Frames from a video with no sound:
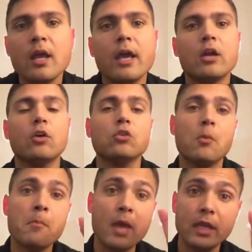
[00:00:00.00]
And also
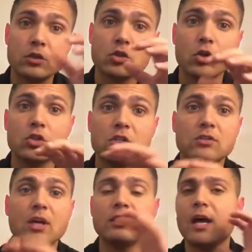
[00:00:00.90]
make sure she's
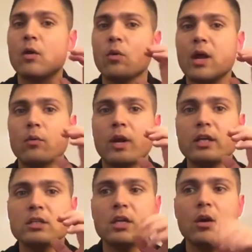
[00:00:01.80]
at that right
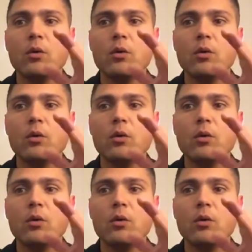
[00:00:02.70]
ratio.